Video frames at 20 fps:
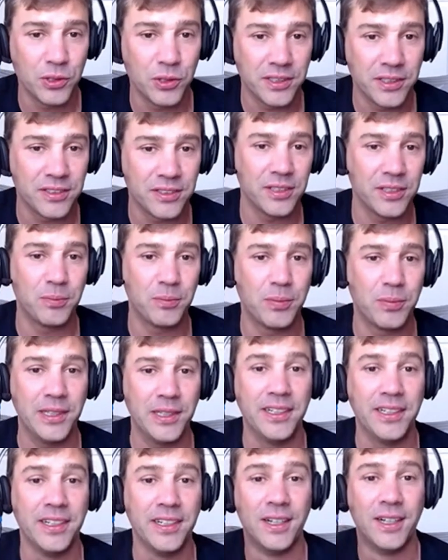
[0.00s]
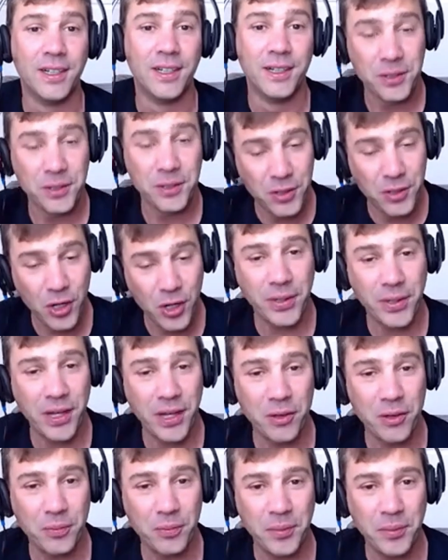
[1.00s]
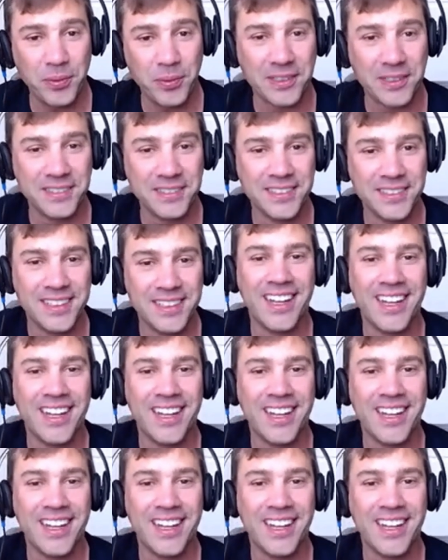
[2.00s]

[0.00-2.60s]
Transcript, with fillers: You can simply copy other people.